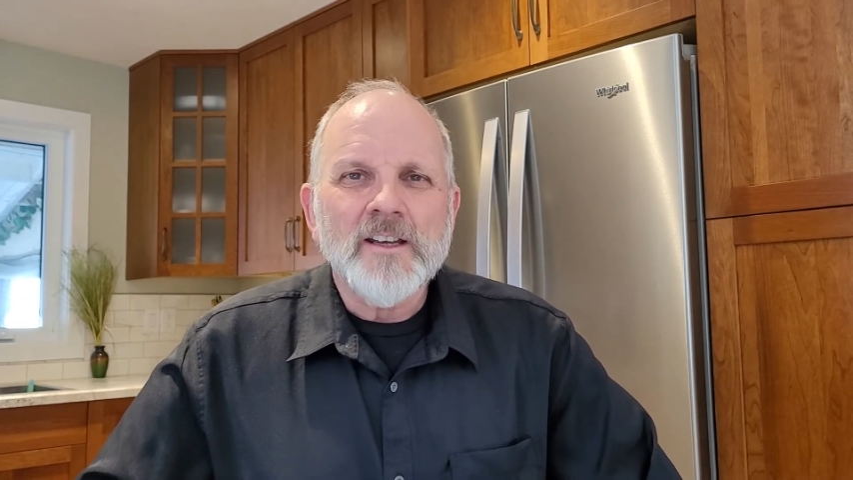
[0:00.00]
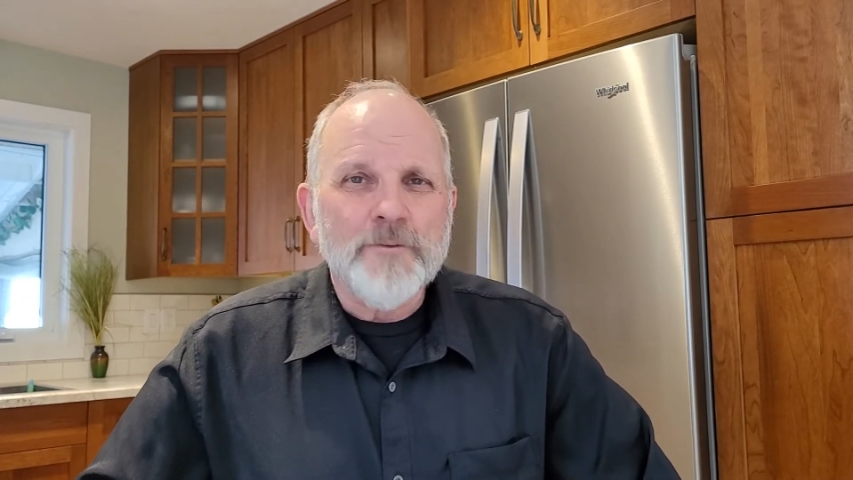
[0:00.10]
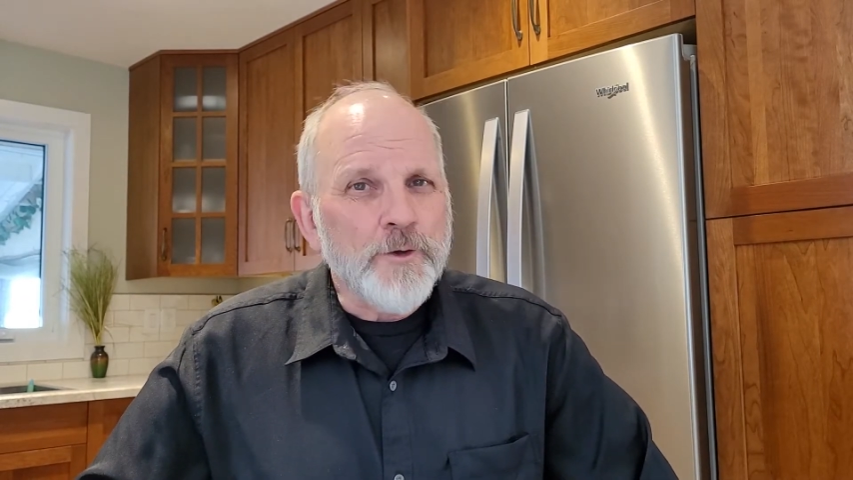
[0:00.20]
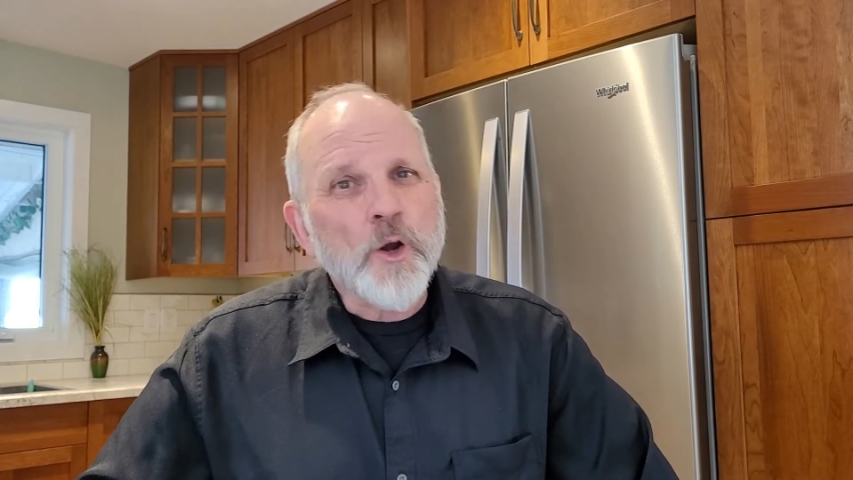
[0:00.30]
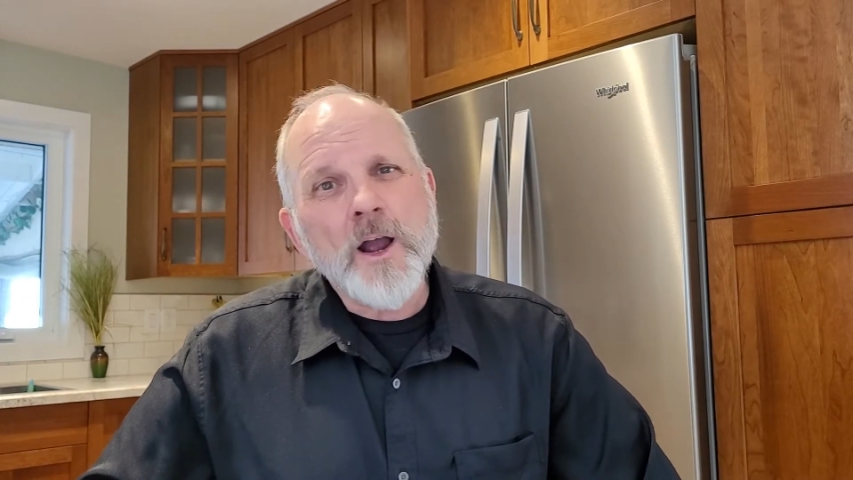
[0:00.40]

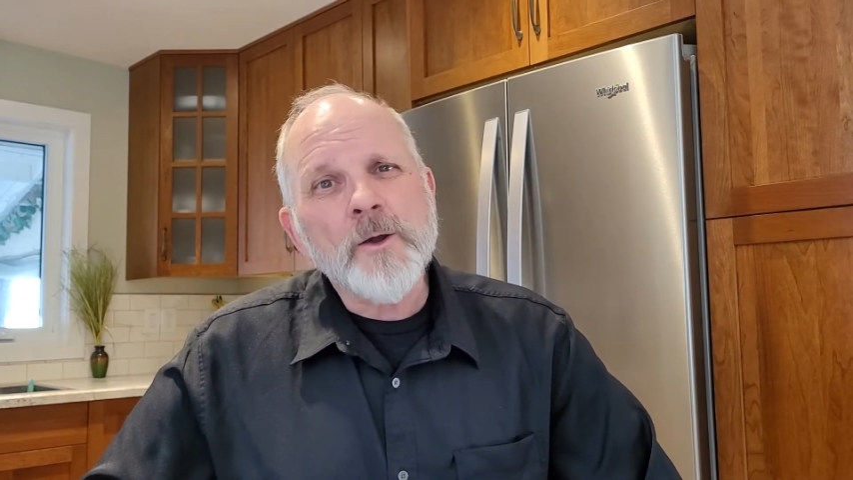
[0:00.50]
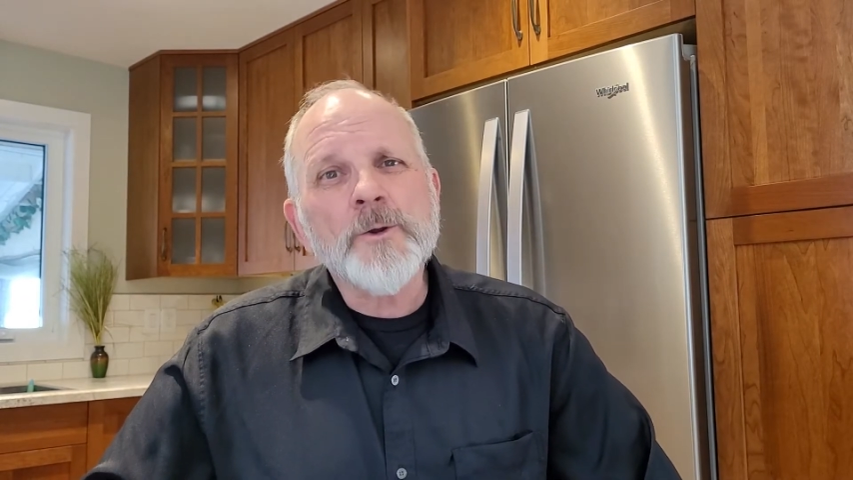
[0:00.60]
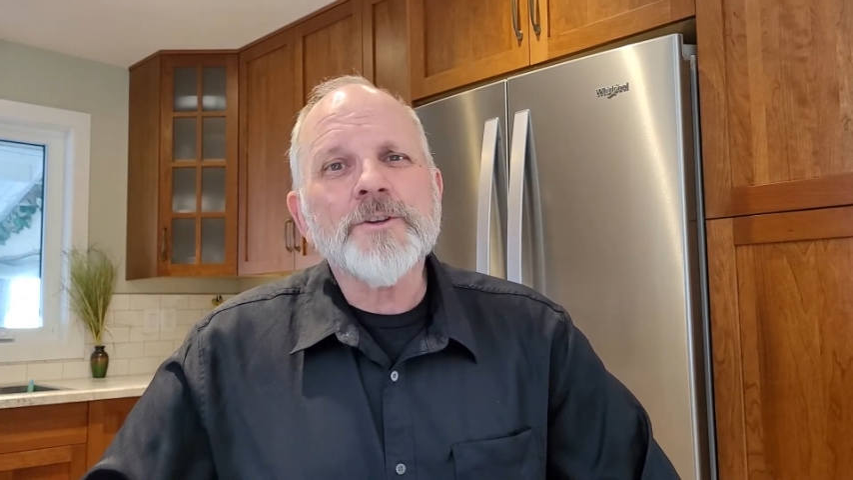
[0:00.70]
If you're out in